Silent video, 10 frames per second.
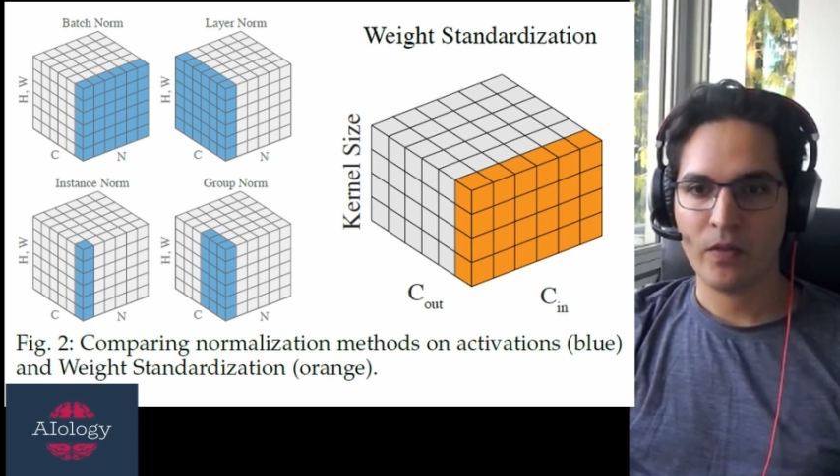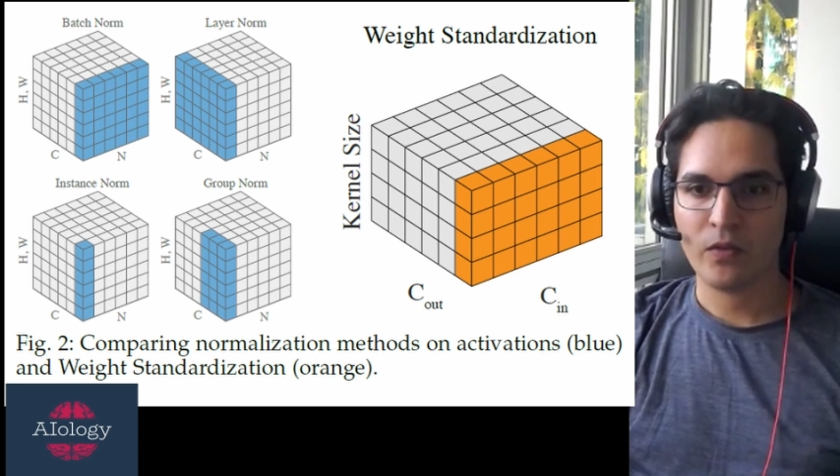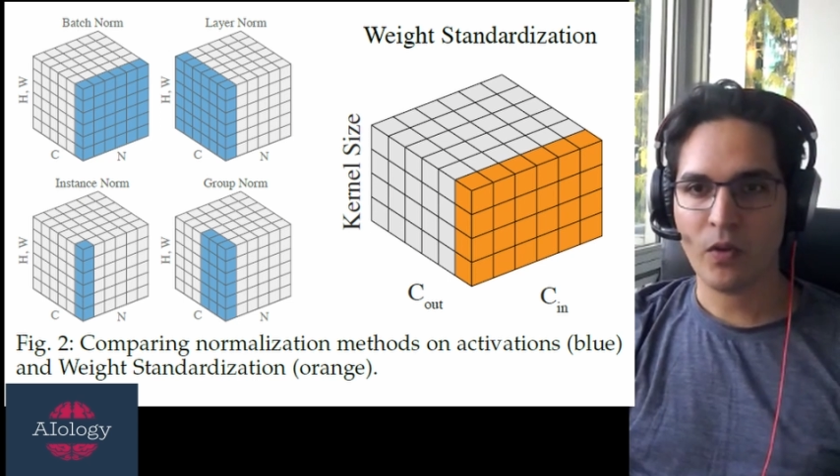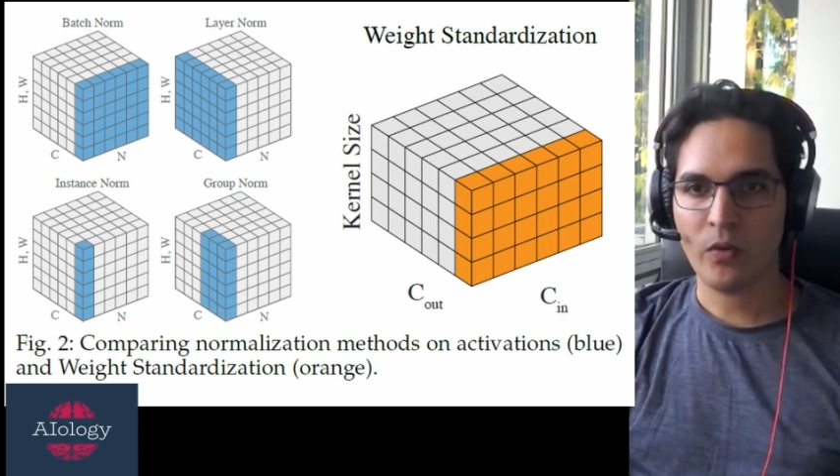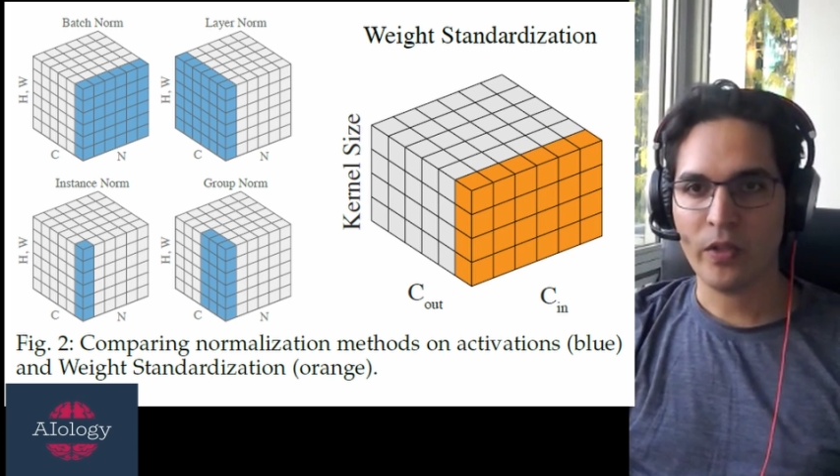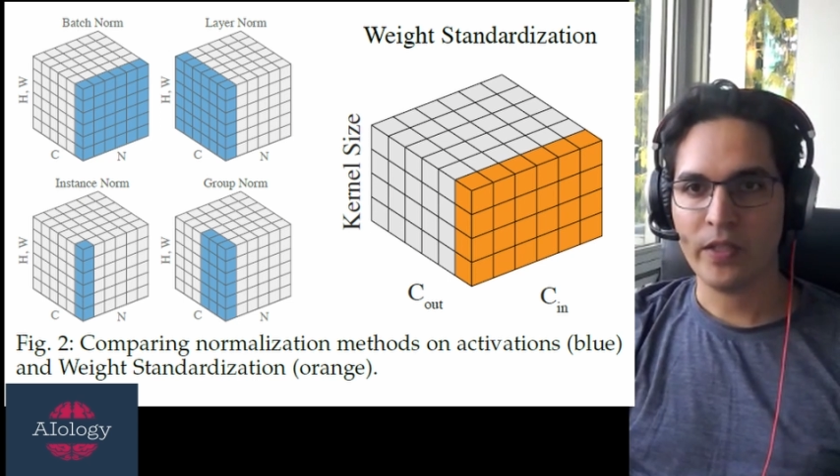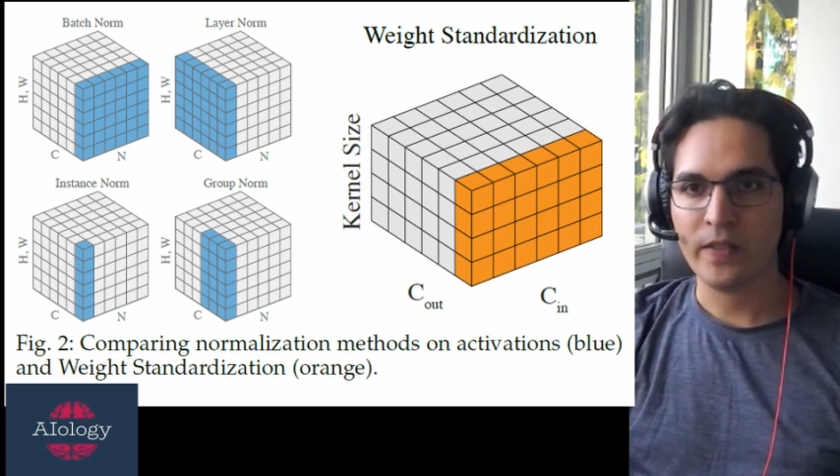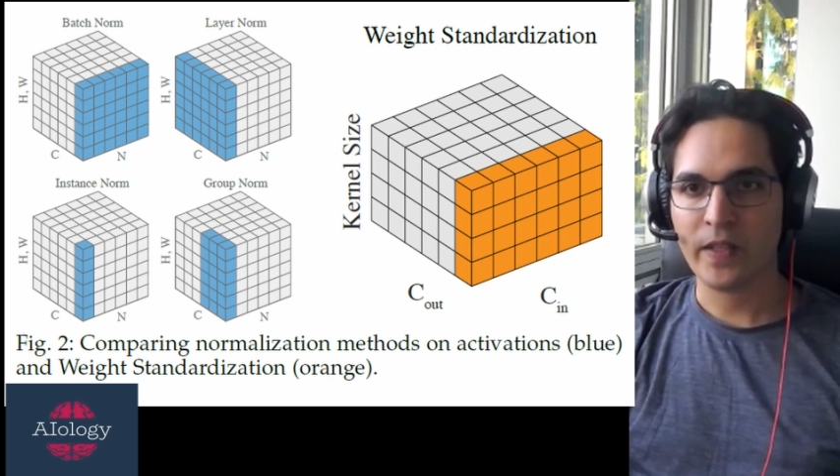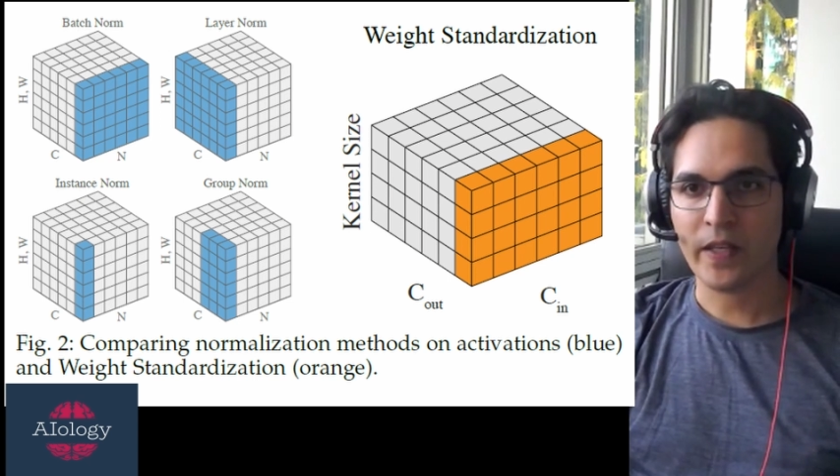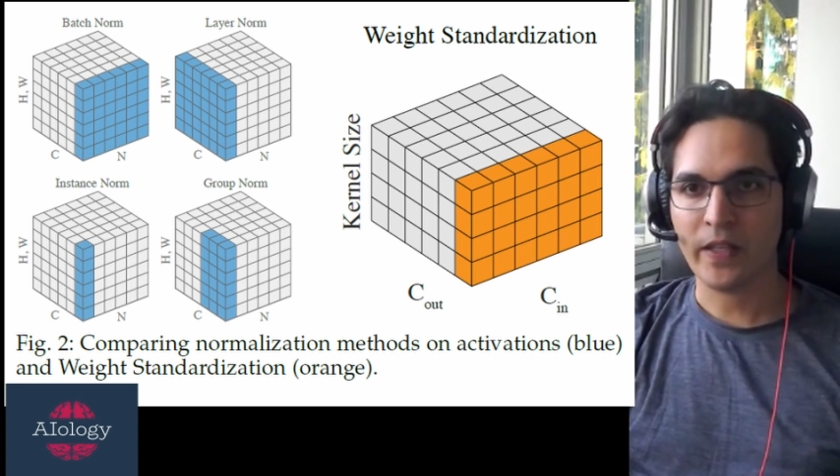So in
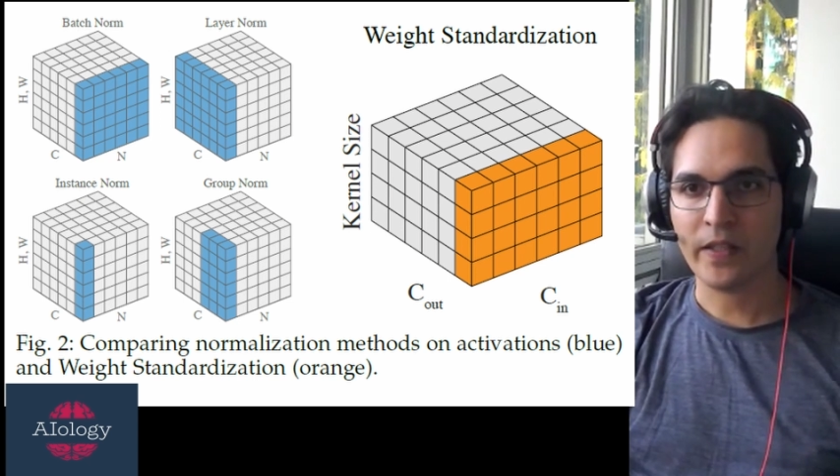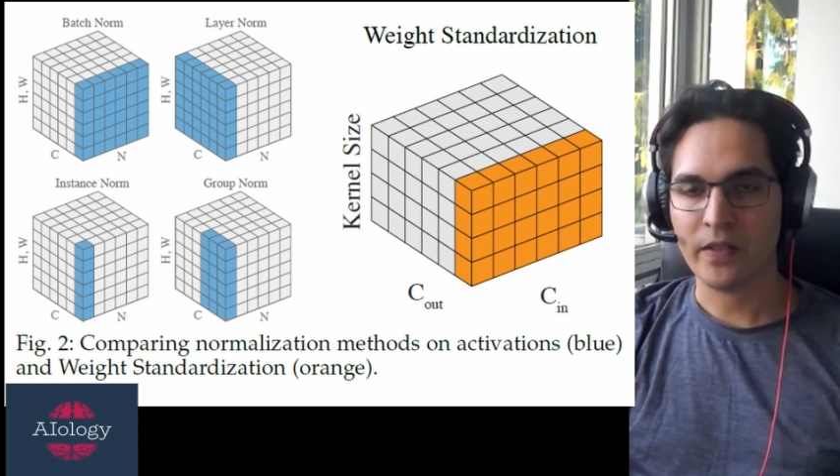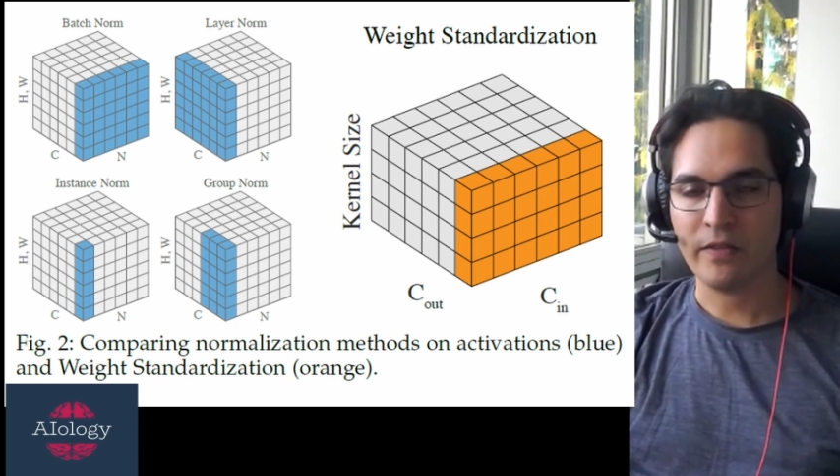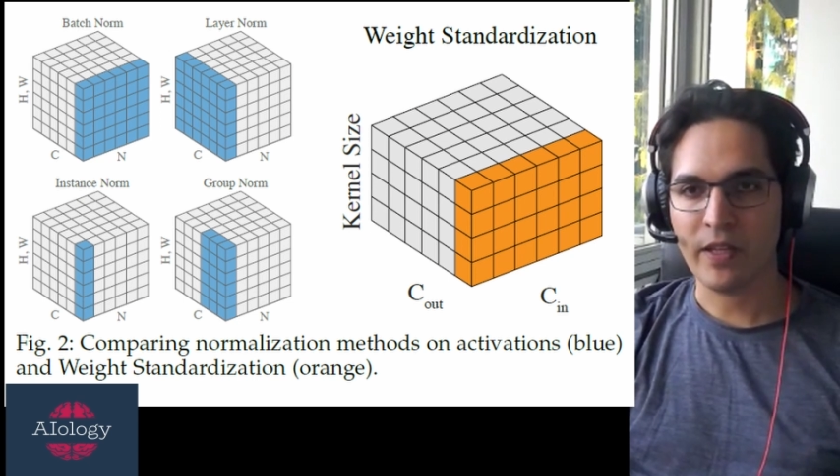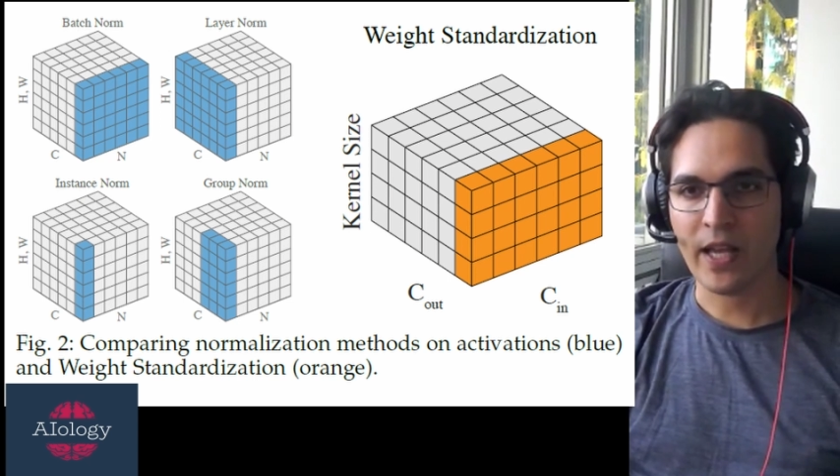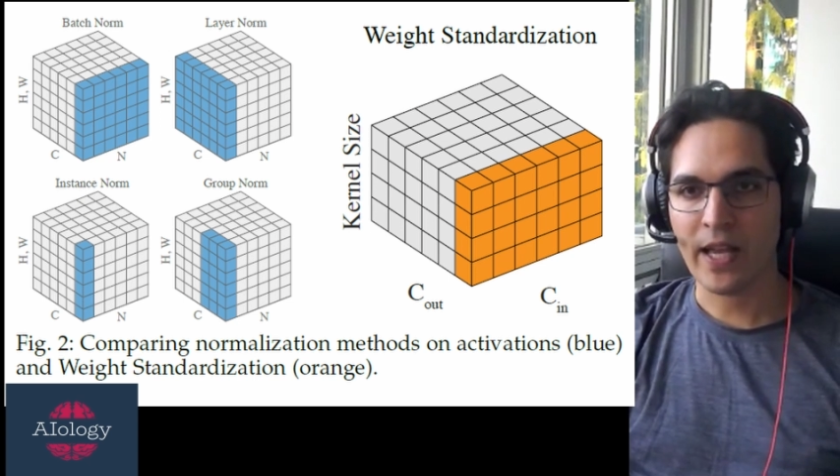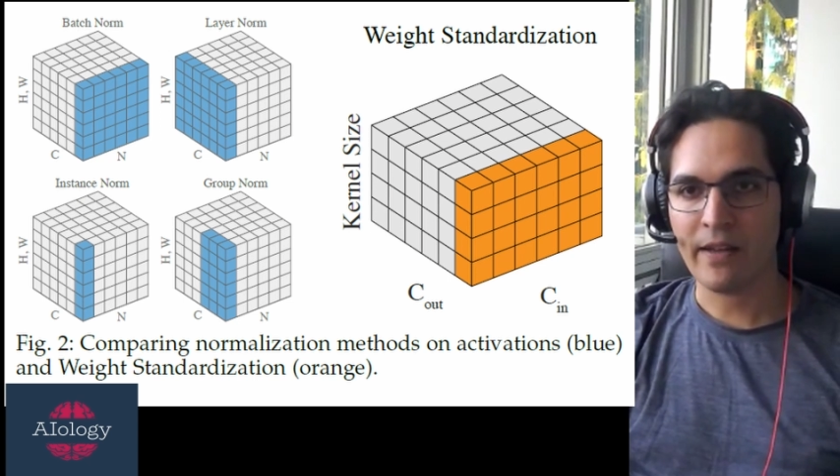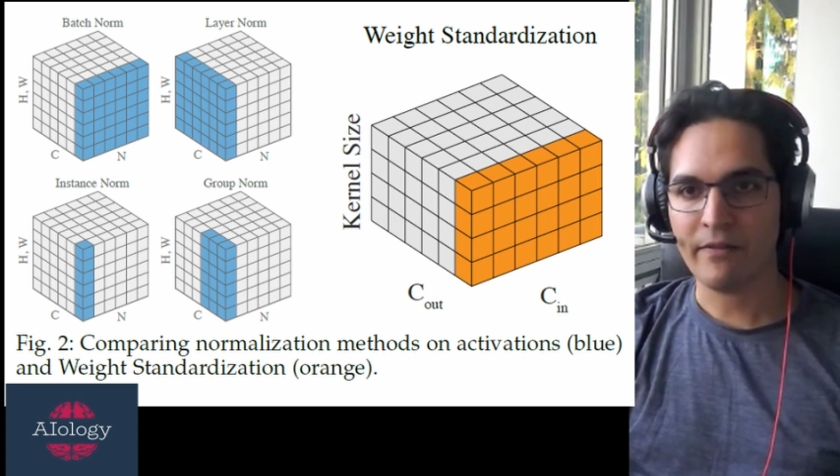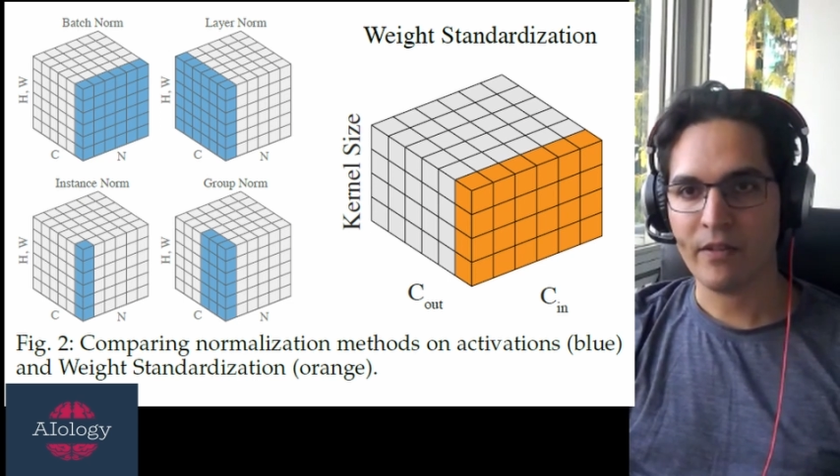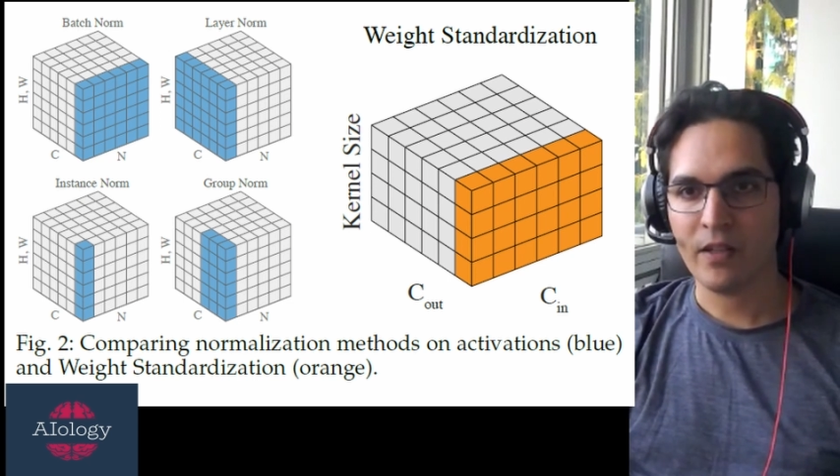this case, if we
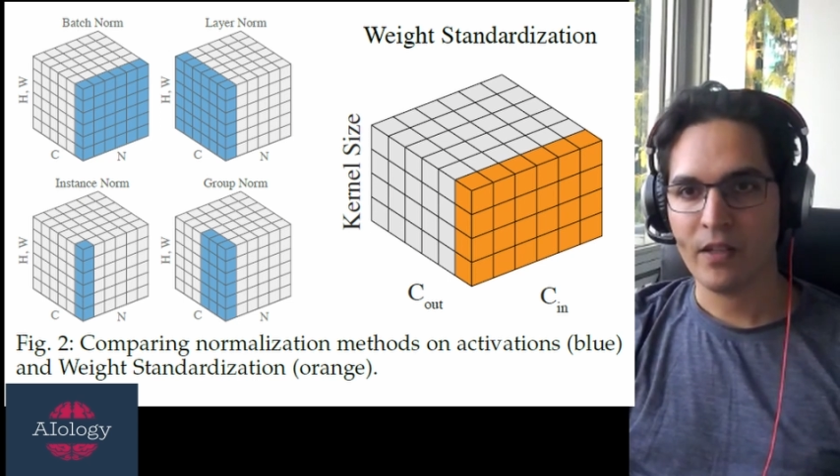have